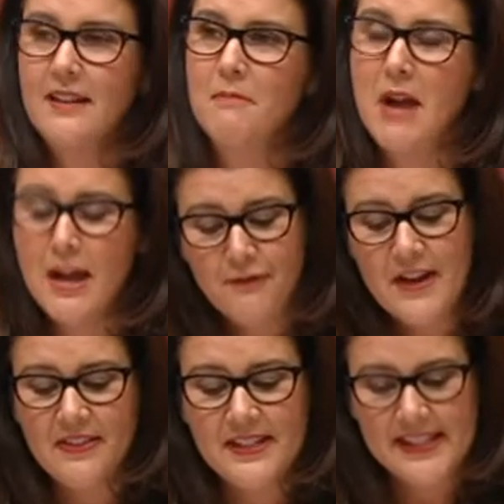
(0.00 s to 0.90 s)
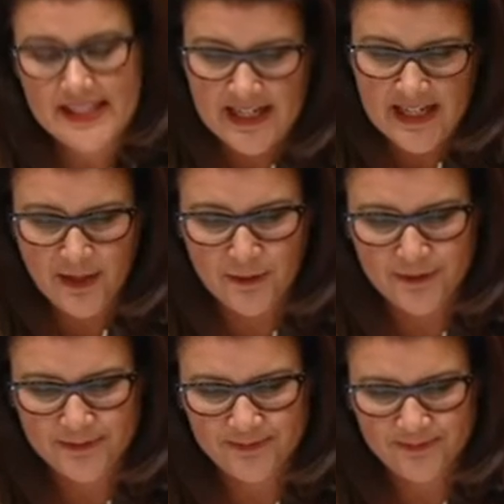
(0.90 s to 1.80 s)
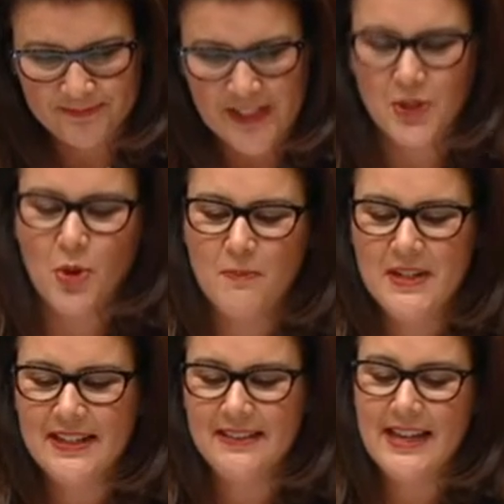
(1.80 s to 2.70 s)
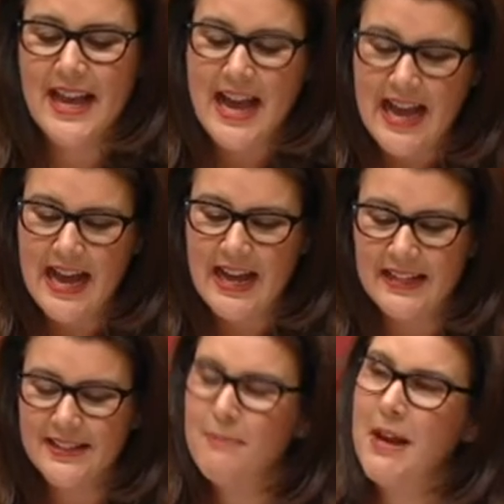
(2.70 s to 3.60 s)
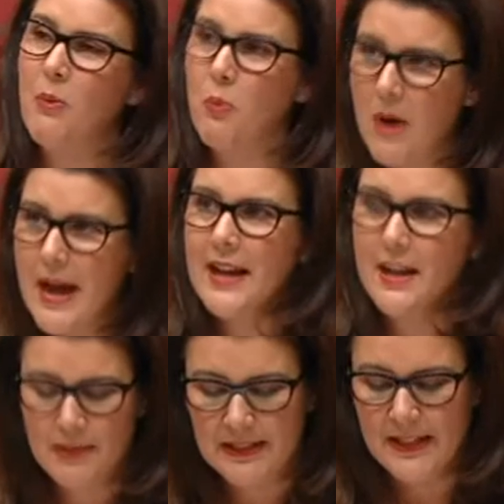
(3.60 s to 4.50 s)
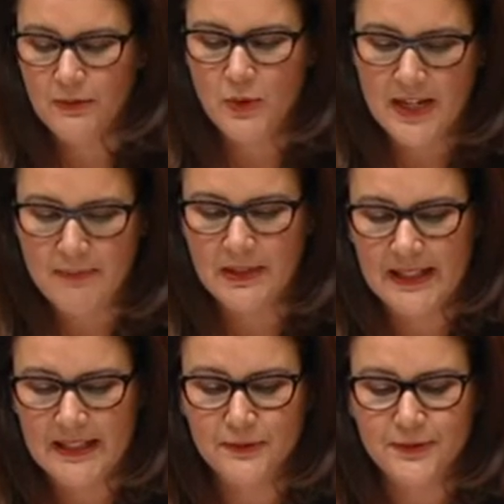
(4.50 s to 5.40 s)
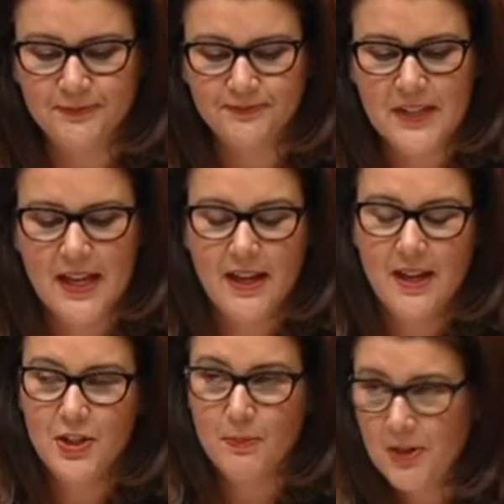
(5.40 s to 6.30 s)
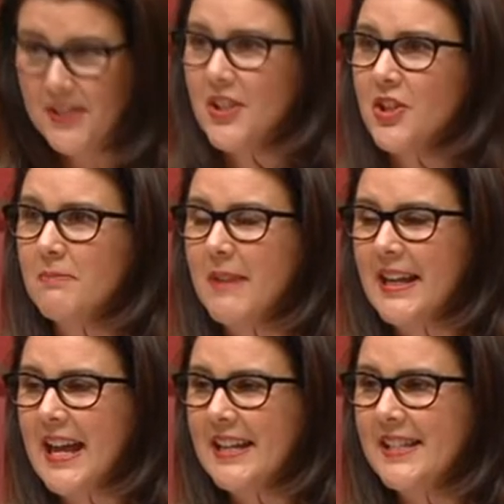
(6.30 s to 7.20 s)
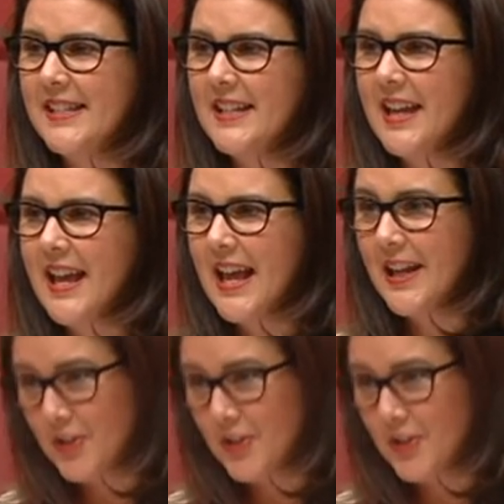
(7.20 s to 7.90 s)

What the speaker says: My father, Steve, taught me to think hard about why I believe what I believe, to prosecute my case and